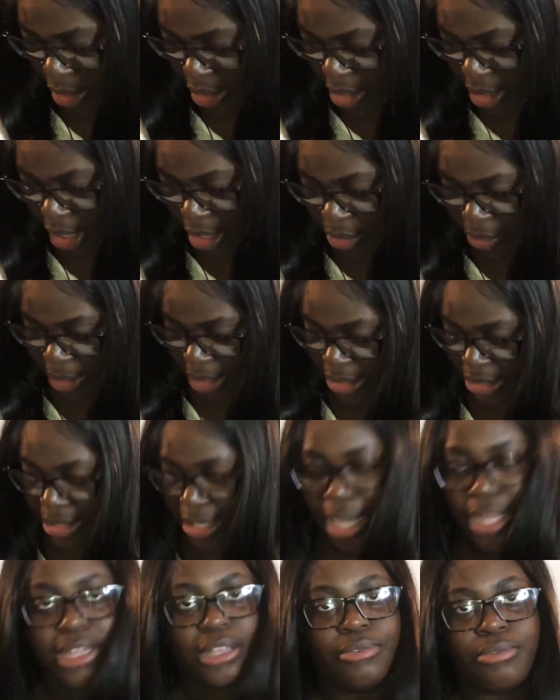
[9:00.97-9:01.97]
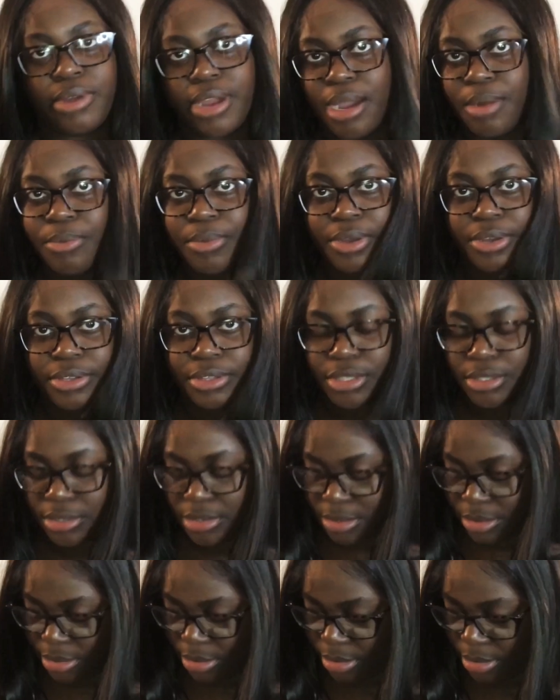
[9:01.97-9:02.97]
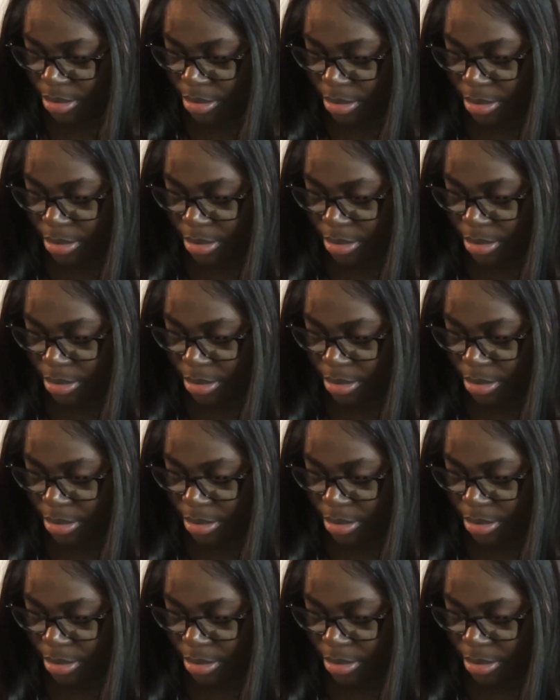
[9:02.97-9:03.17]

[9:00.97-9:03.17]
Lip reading: And I know exactly where I'm wearing this to.